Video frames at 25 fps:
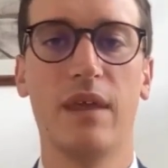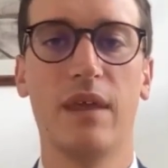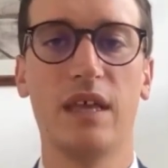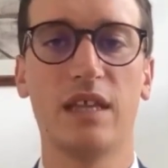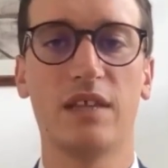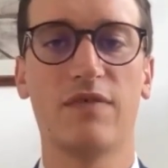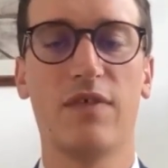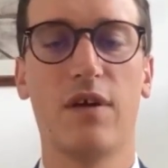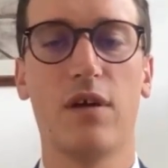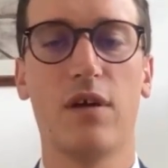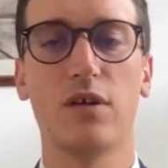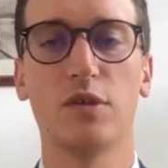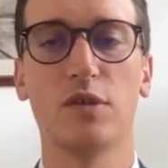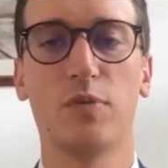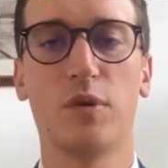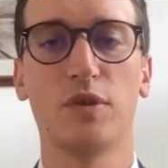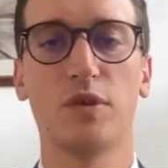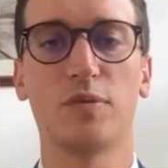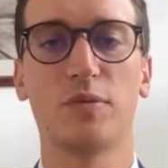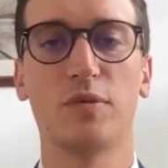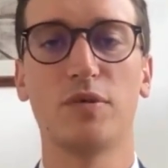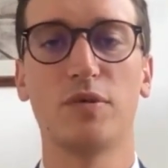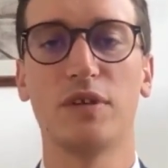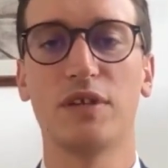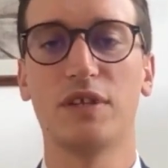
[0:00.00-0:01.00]
as far as
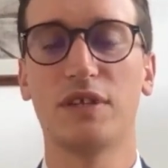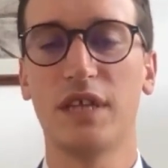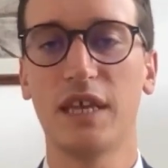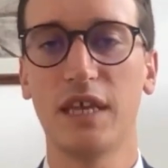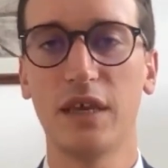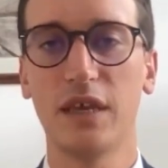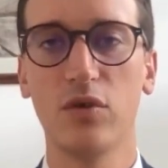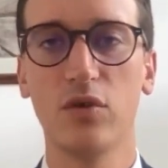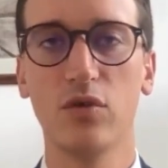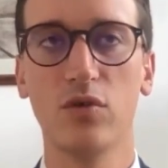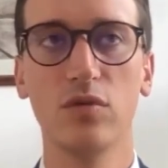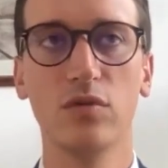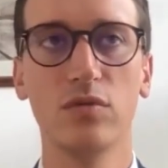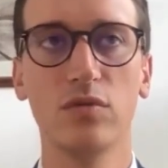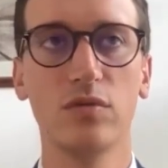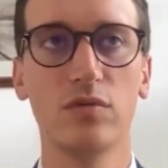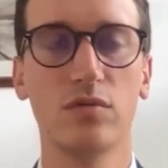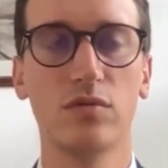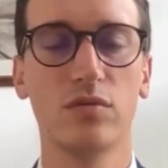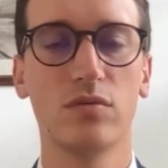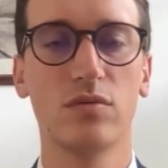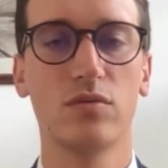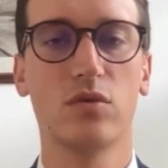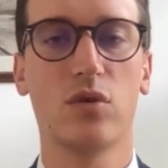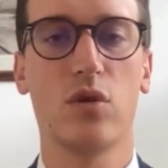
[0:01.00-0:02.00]
possible in a single
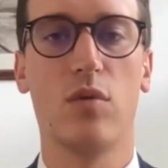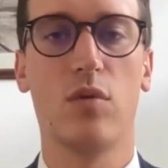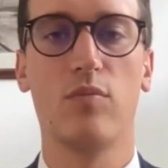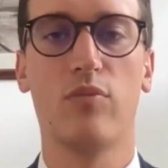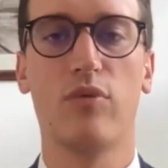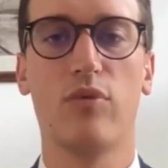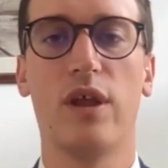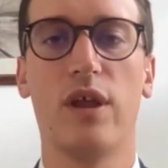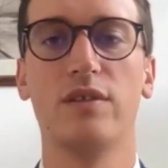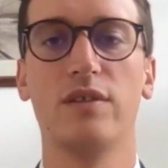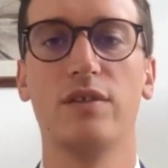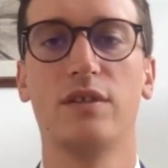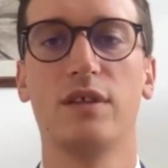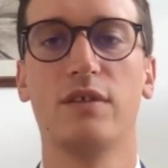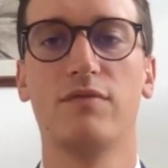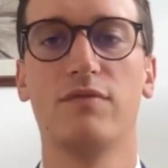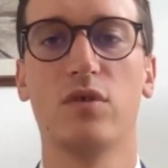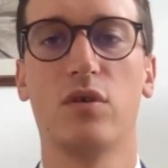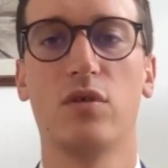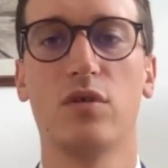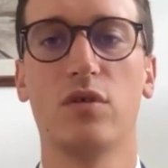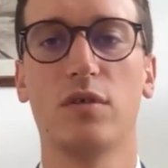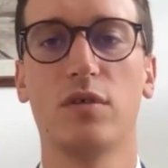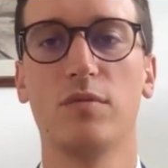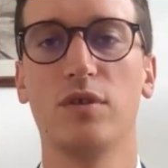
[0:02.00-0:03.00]
comprehensive
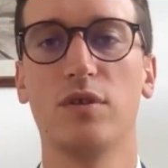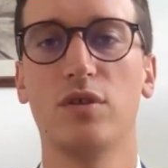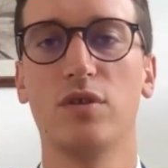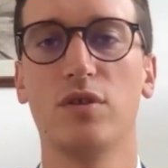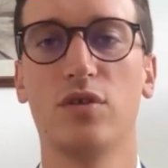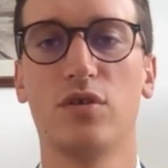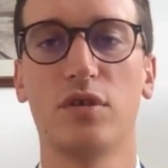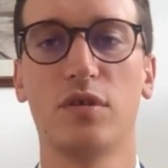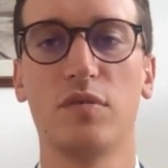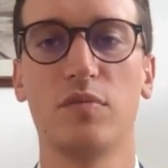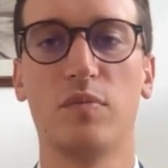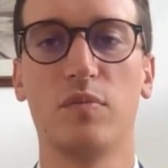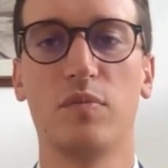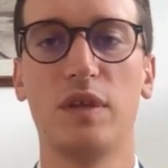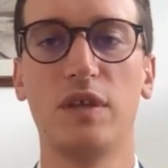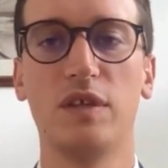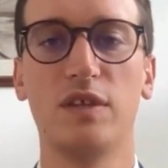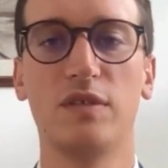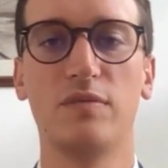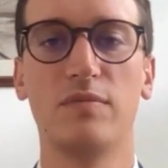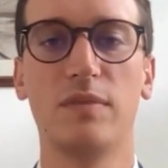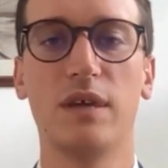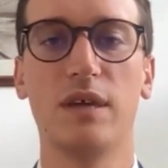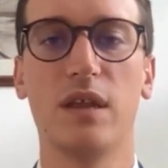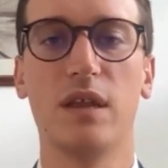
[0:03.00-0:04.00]
document, not in
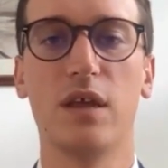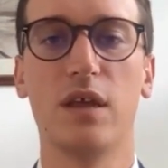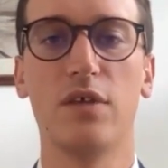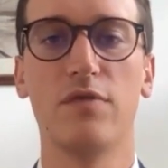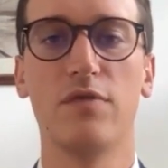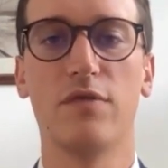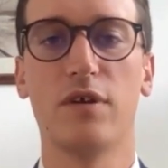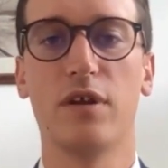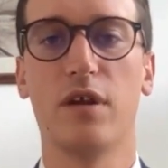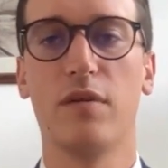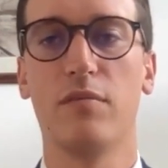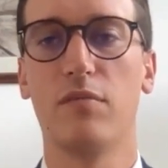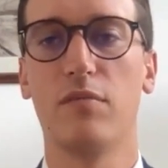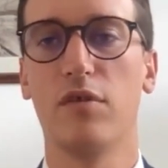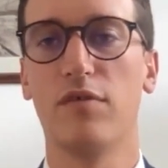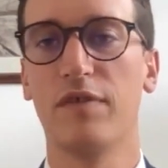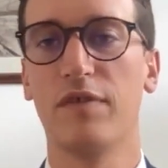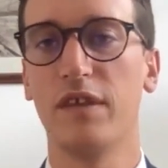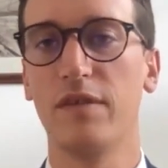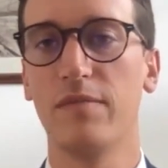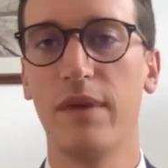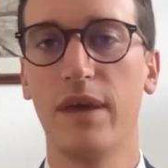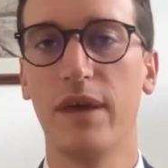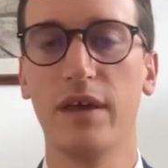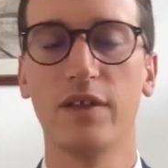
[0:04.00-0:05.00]
piecemeal over a number of
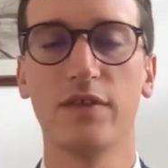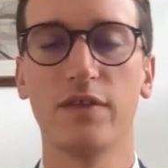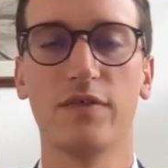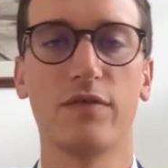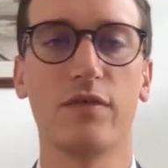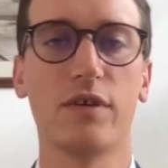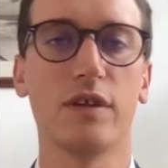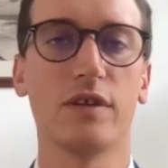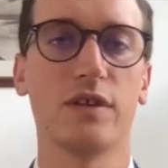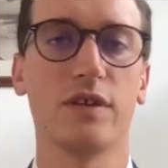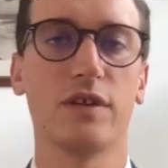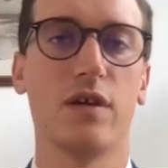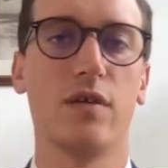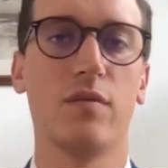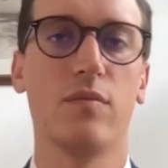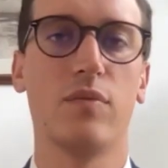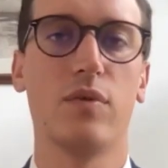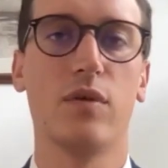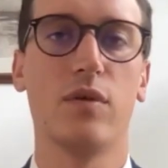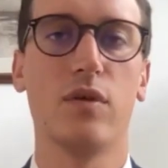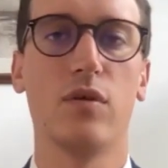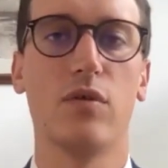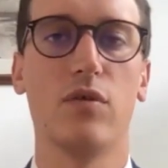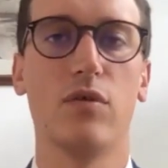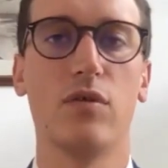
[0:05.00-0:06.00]
emails, for
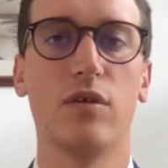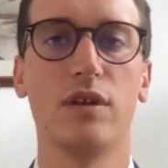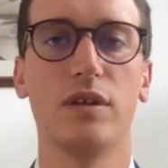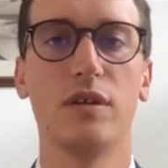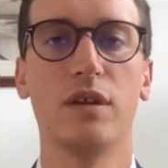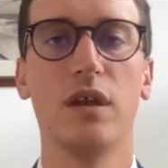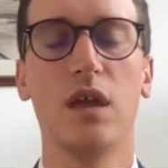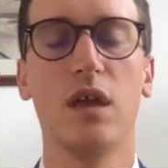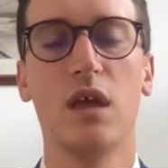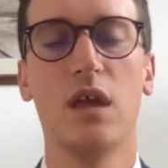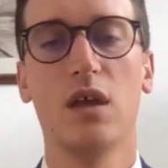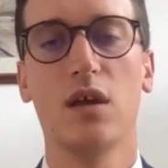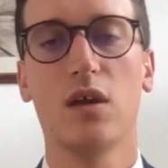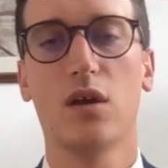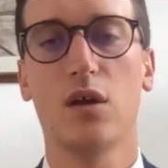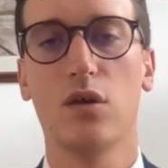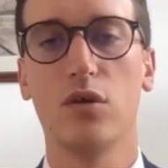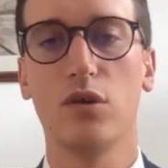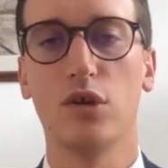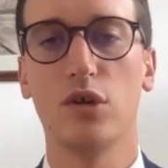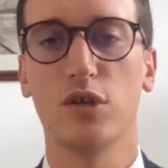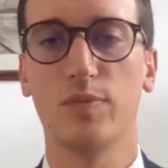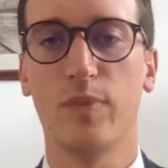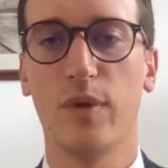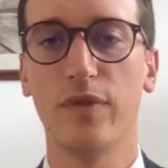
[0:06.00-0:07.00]
example, or in
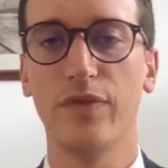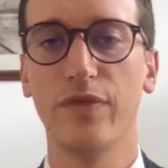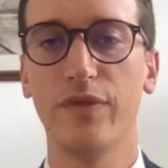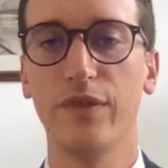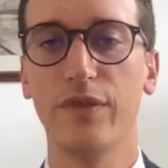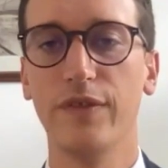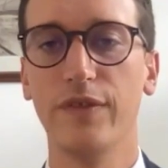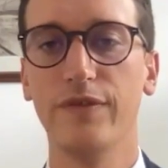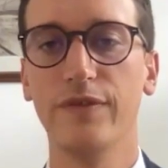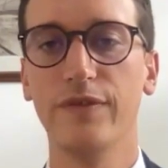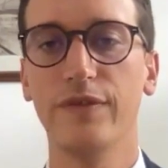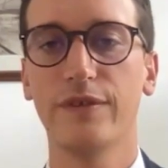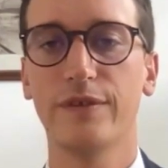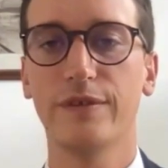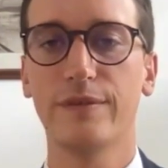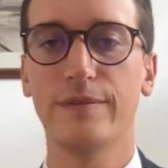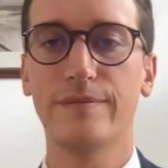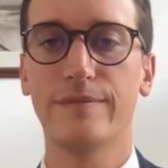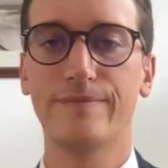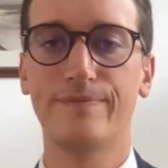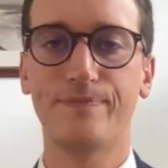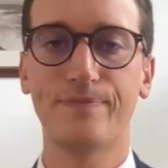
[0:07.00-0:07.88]
correspondence.